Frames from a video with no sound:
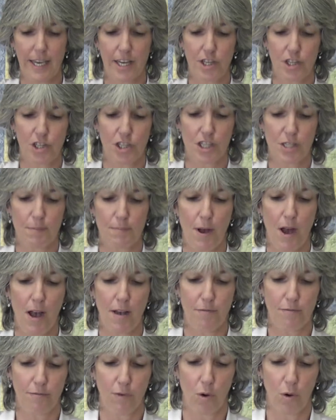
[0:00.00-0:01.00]
inches by
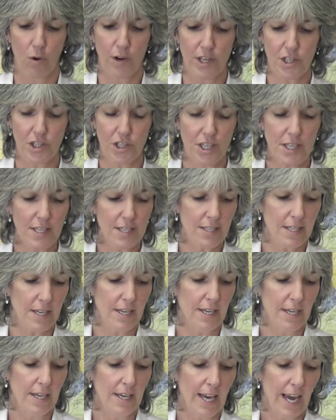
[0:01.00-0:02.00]
4 inches,
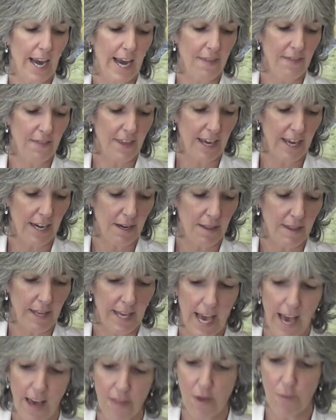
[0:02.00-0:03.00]
and then
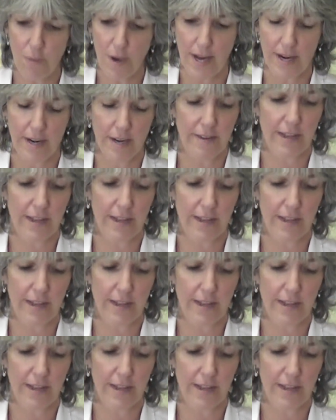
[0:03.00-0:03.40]
the other one